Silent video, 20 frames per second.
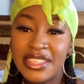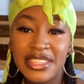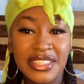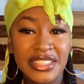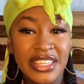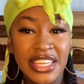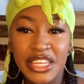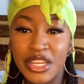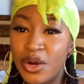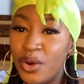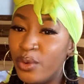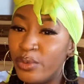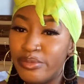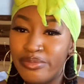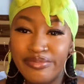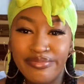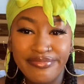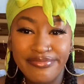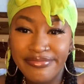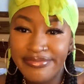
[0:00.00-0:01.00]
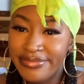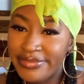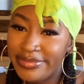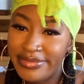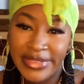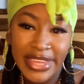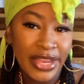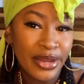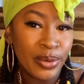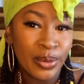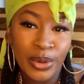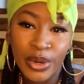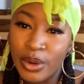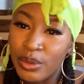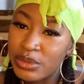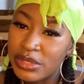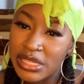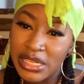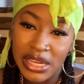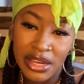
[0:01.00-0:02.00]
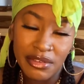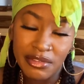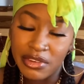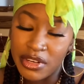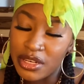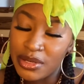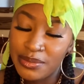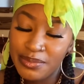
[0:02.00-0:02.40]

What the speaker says: they don't go together.